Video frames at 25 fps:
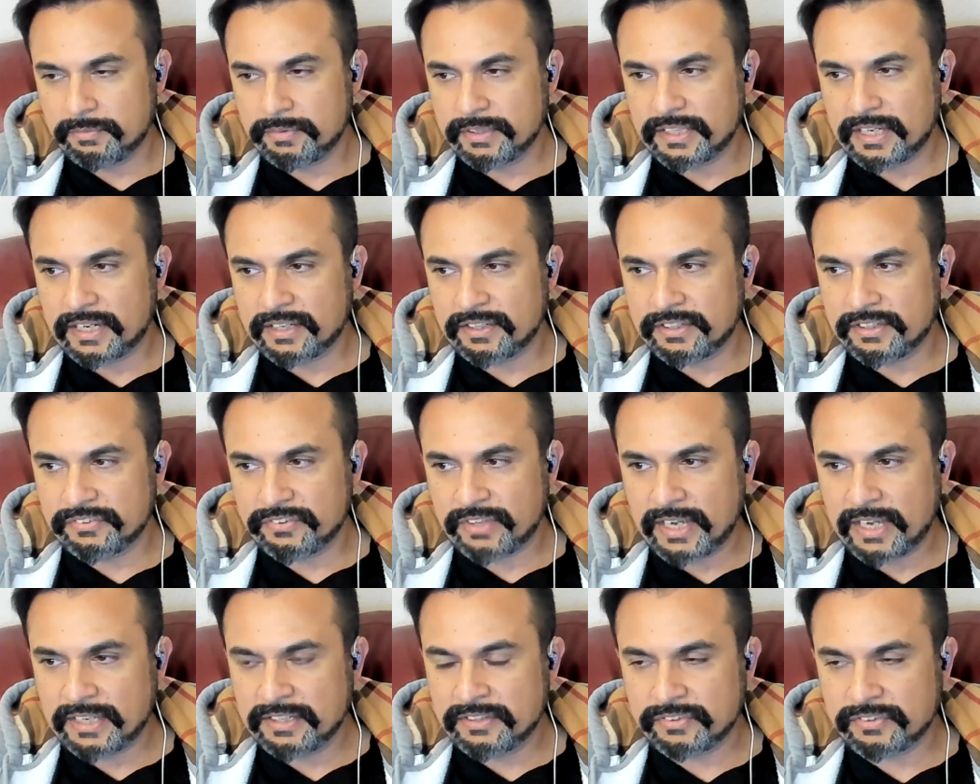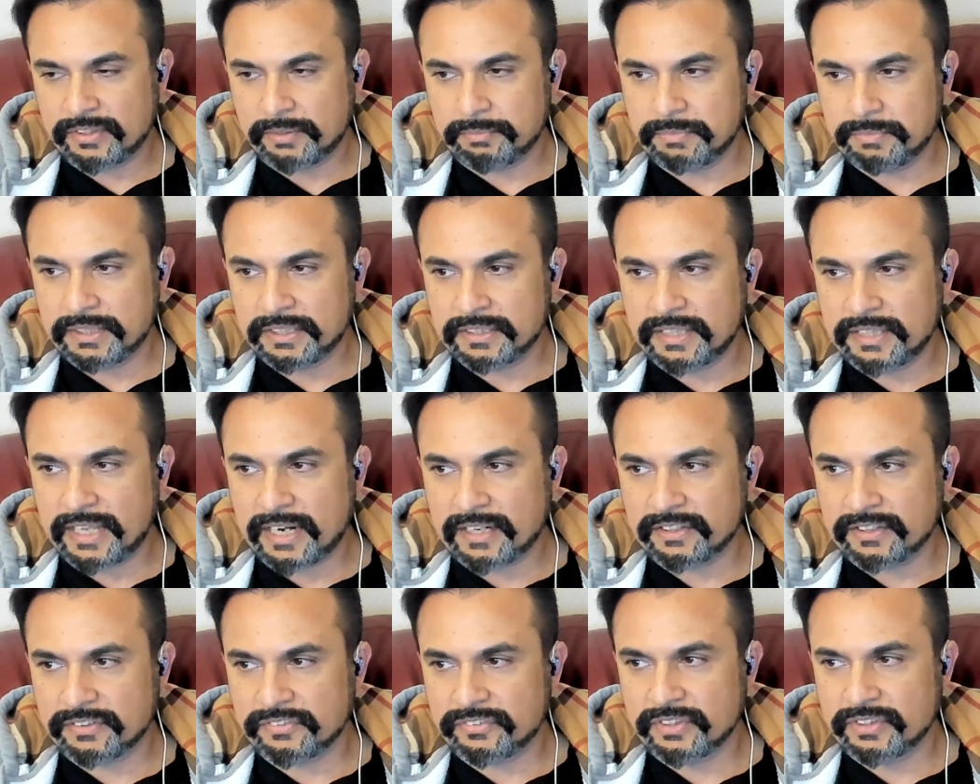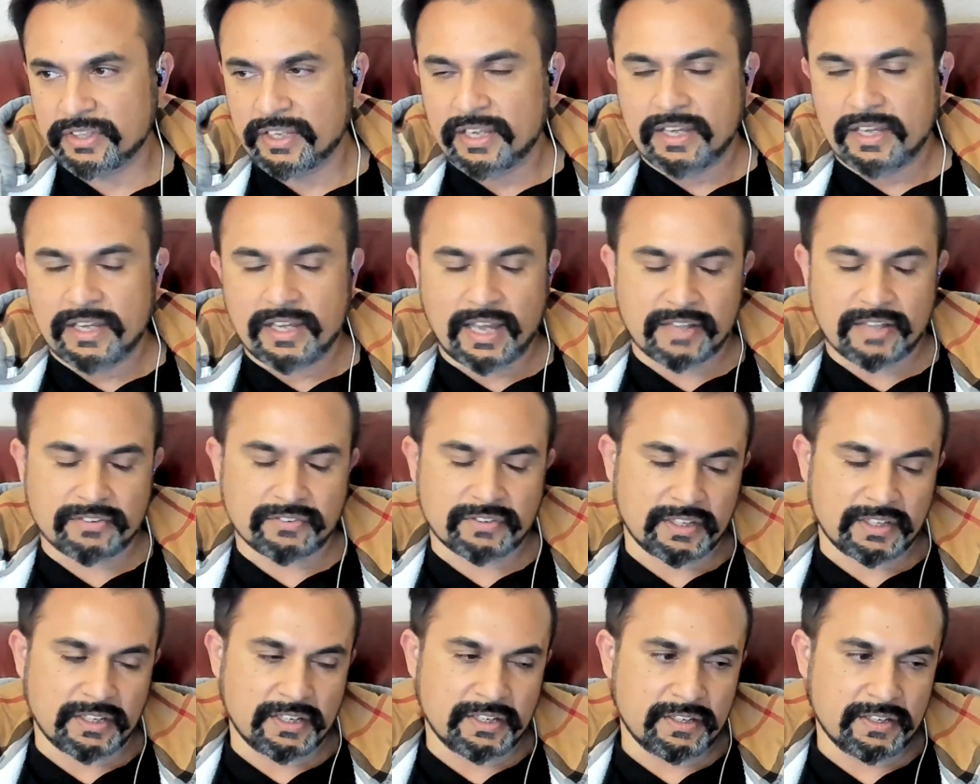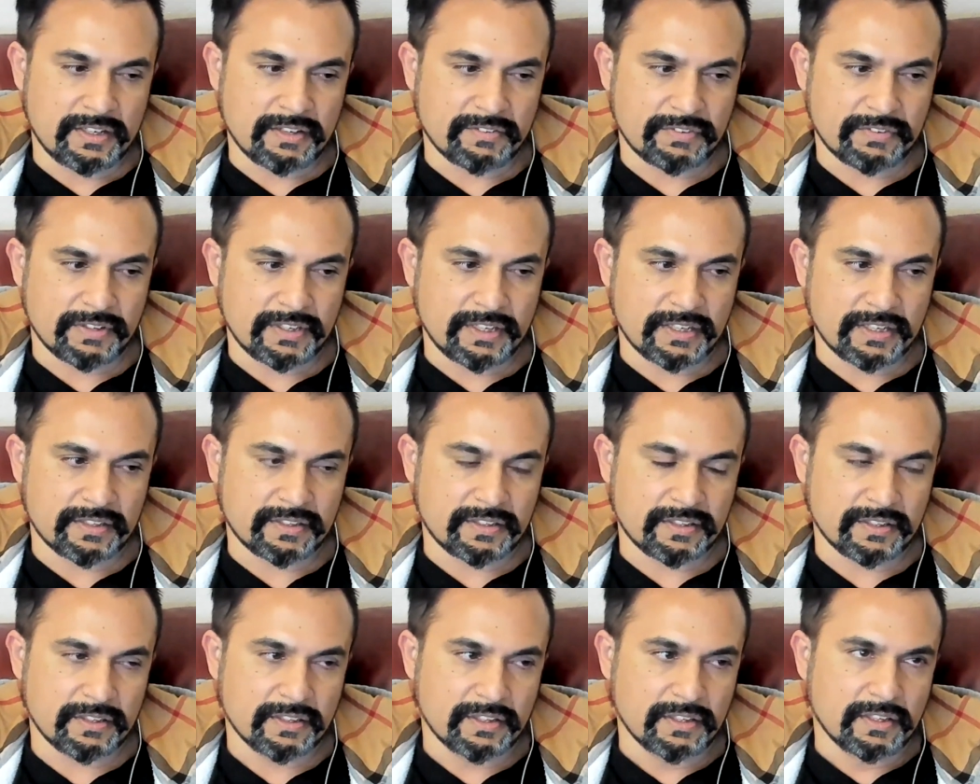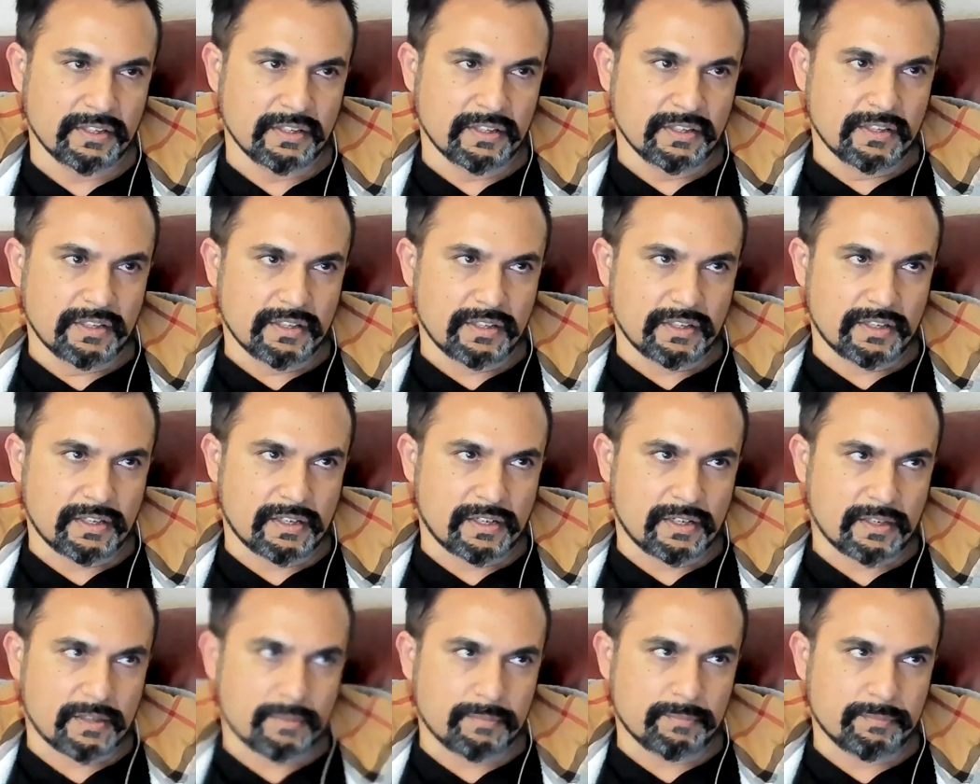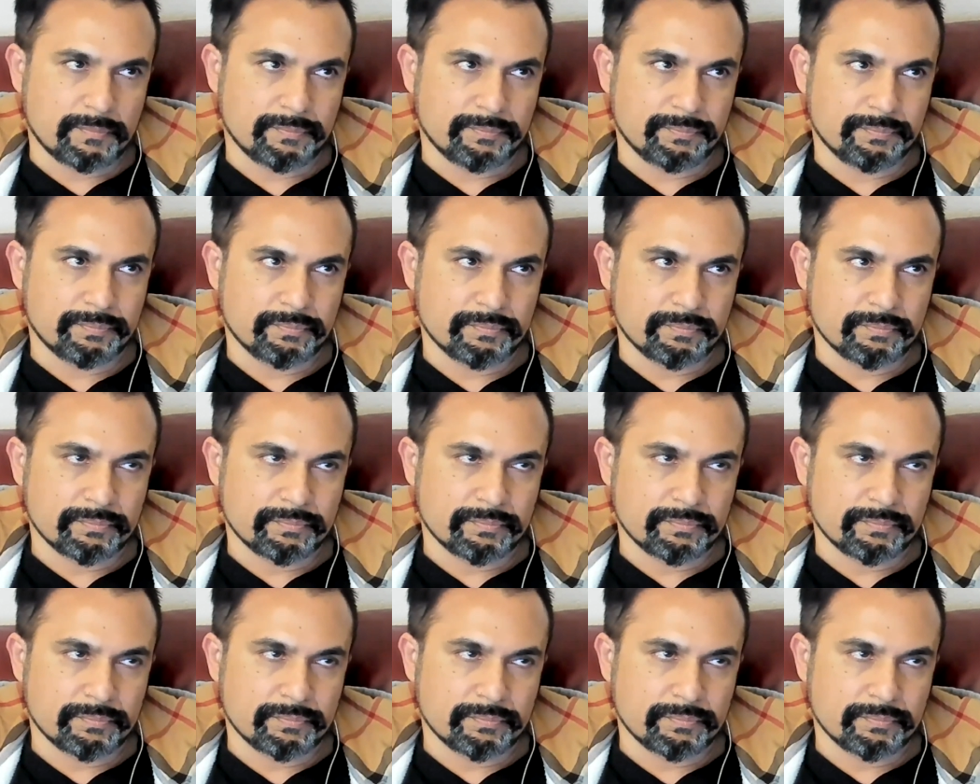Because that design is something that is has an indefinite um,